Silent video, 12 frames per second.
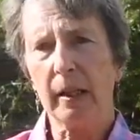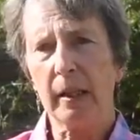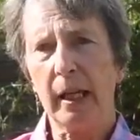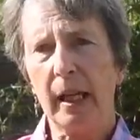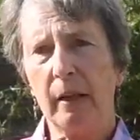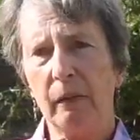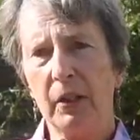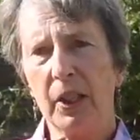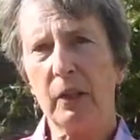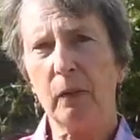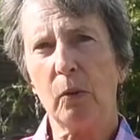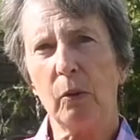
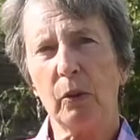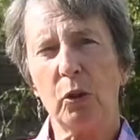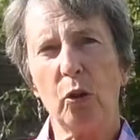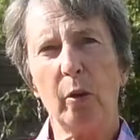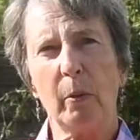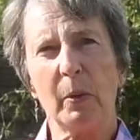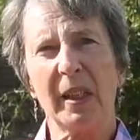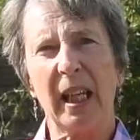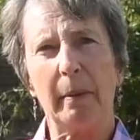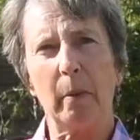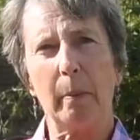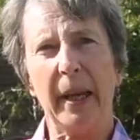first of all the trauma was
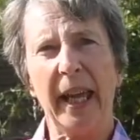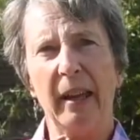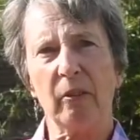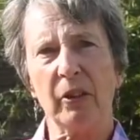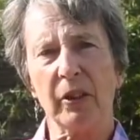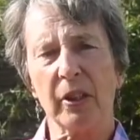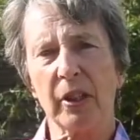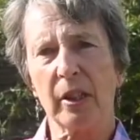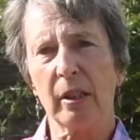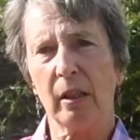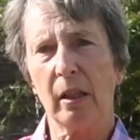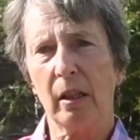telling my
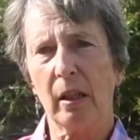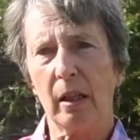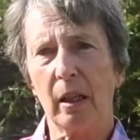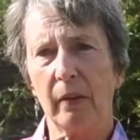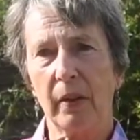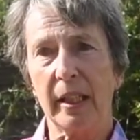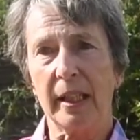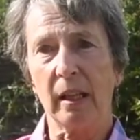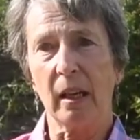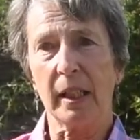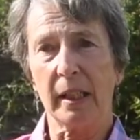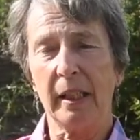parents that he
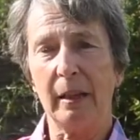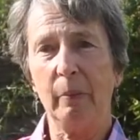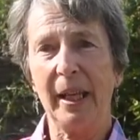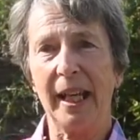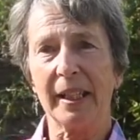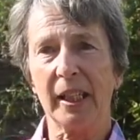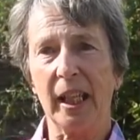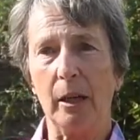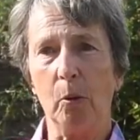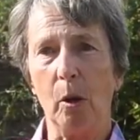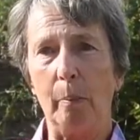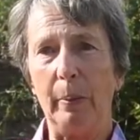died, and then we had to
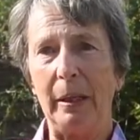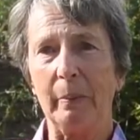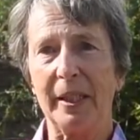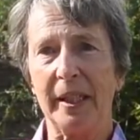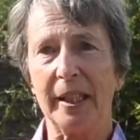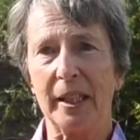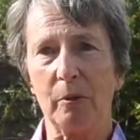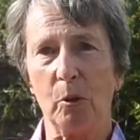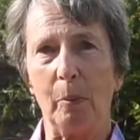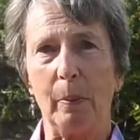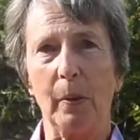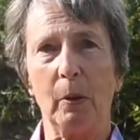go up, pick my
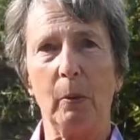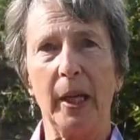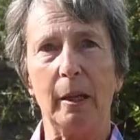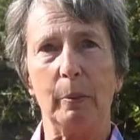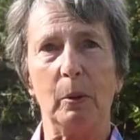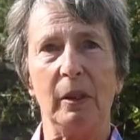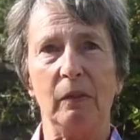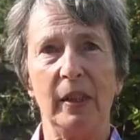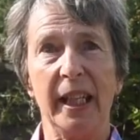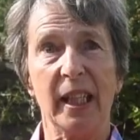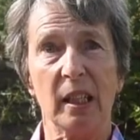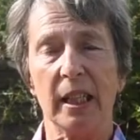sister up on the way up, who lived
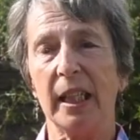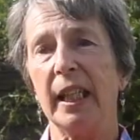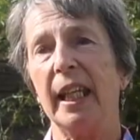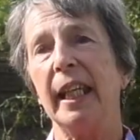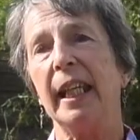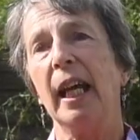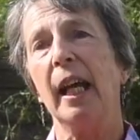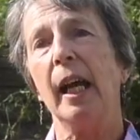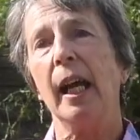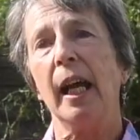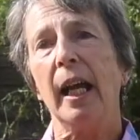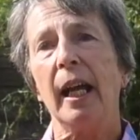near Dundee,
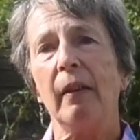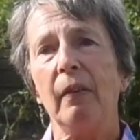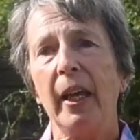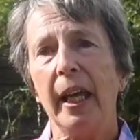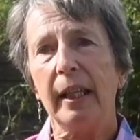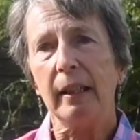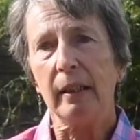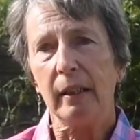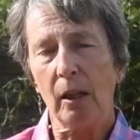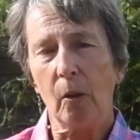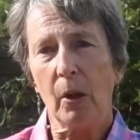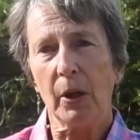and then
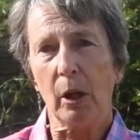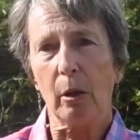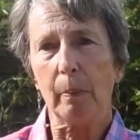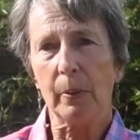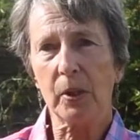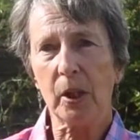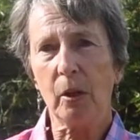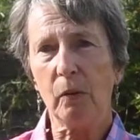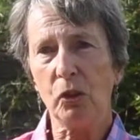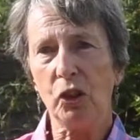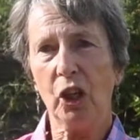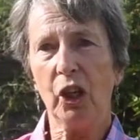go on up. So
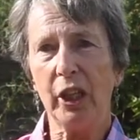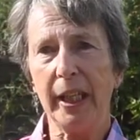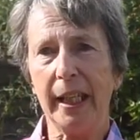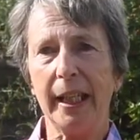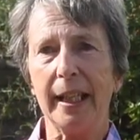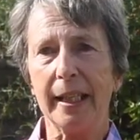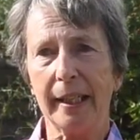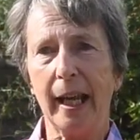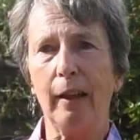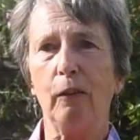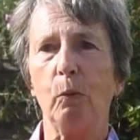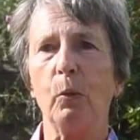the journey in
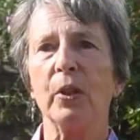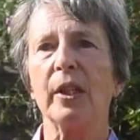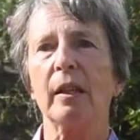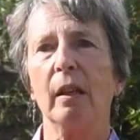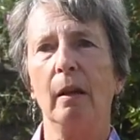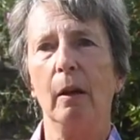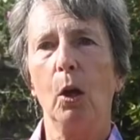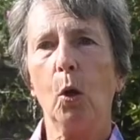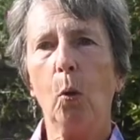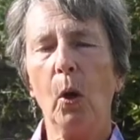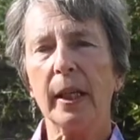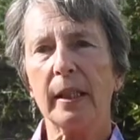itself was
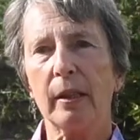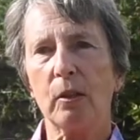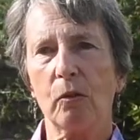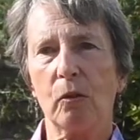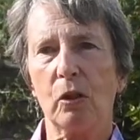quite a